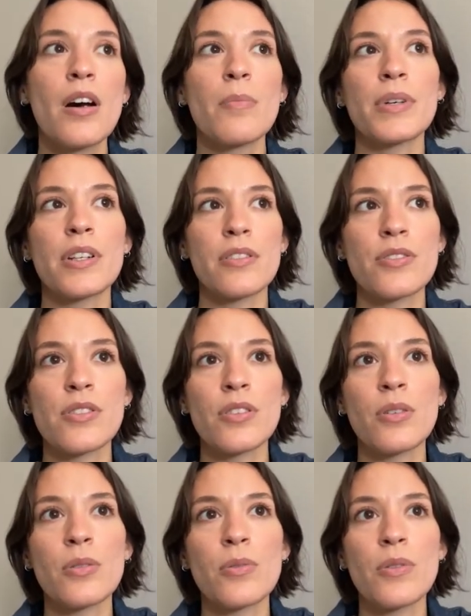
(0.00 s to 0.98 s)
but
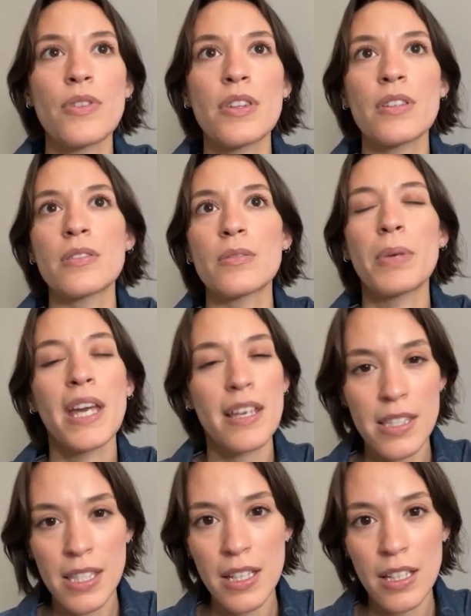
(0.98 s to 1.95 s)
also the
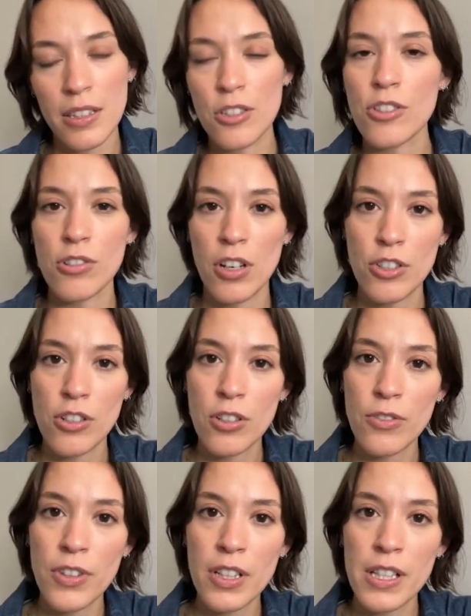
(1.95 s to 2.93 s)
pacing and the structure
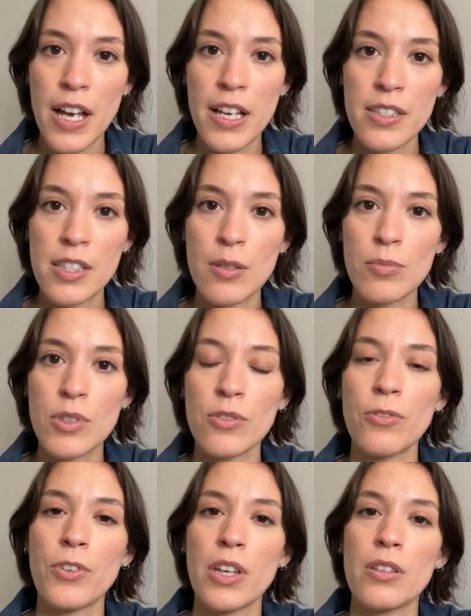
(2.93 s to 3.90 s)
of the class seemed to
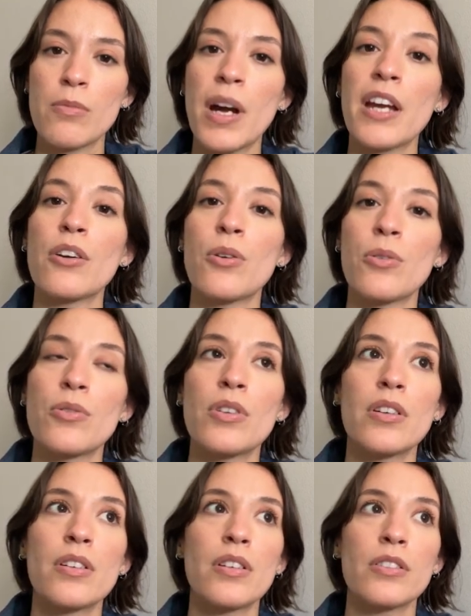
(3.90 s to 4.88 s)
fit my
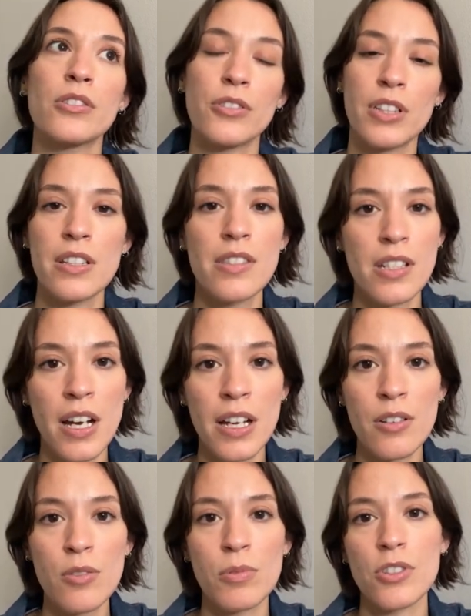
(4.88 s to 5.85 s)
own learning
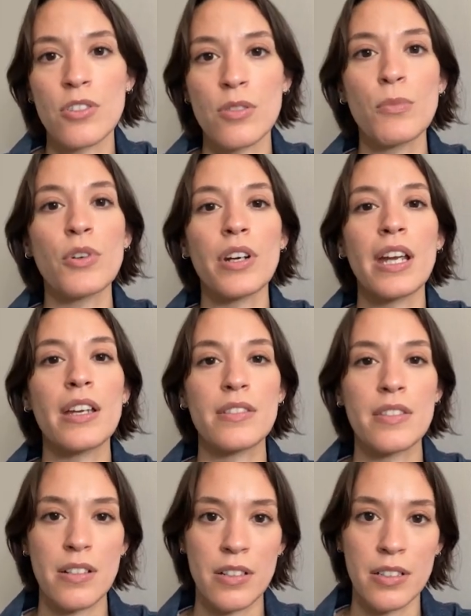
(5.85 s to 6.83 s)
style, which is more
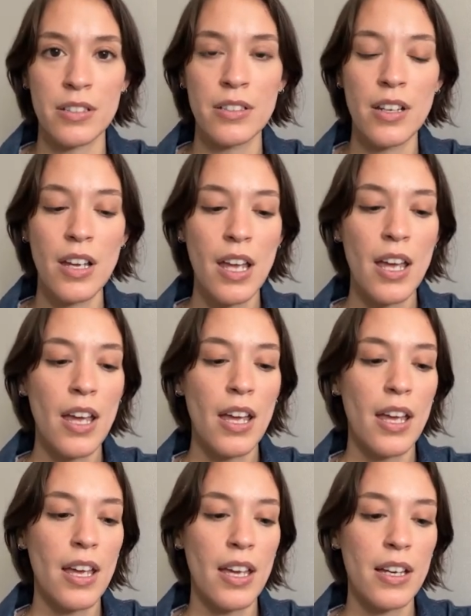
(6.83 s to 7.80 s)
hands-on.
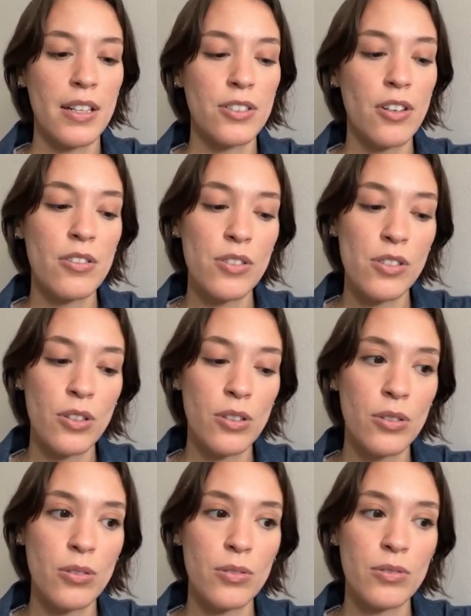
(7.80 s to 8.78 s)
And
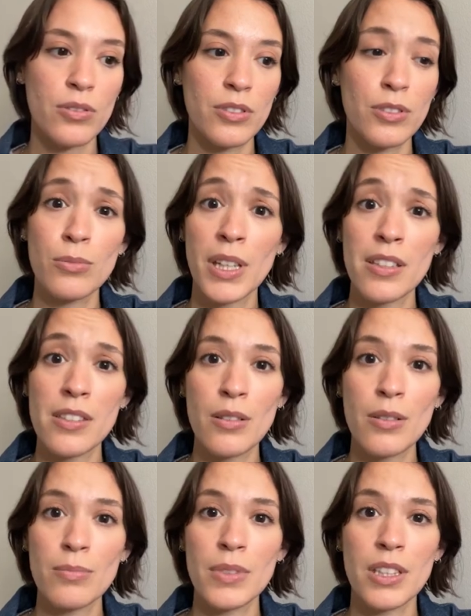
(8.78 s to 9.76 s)
also, you make
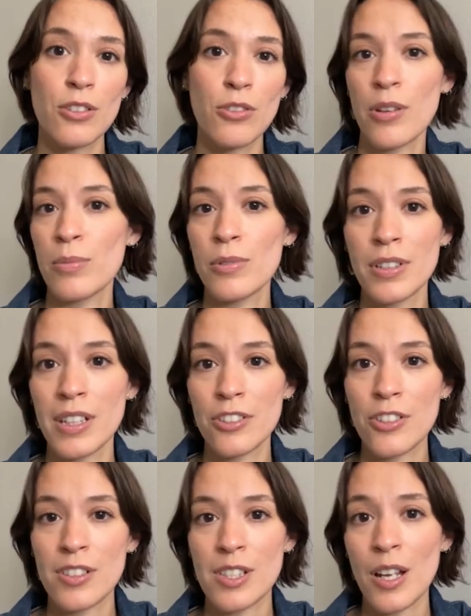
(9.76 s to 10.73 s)
some incredible
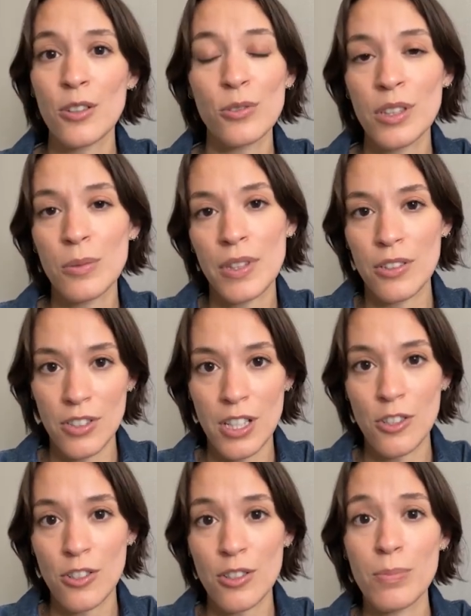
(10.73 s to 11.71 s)
connections, not only with your
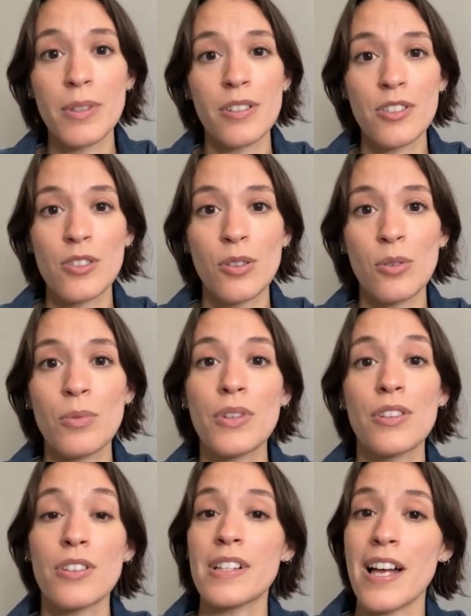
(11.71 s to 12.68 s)
teachers, but also
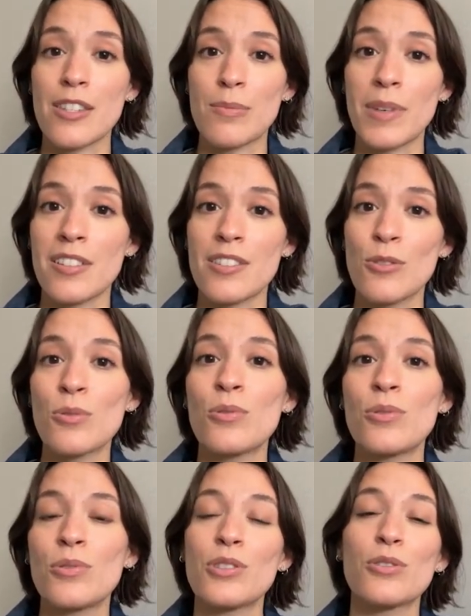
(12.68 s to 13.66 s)
with your classmates,
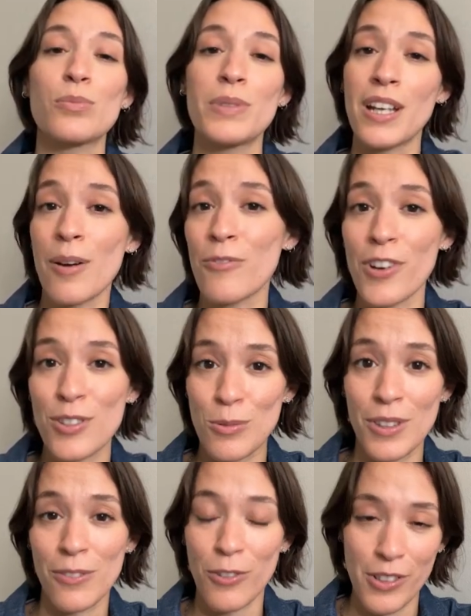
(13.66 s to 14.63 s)
who you'll become friends
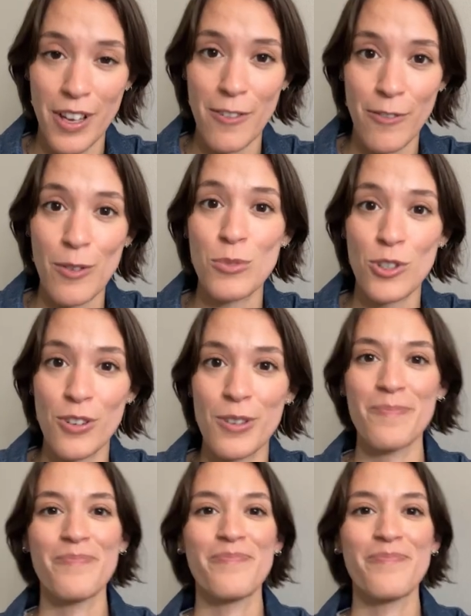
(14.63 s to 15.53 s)
with for life, I'm sure.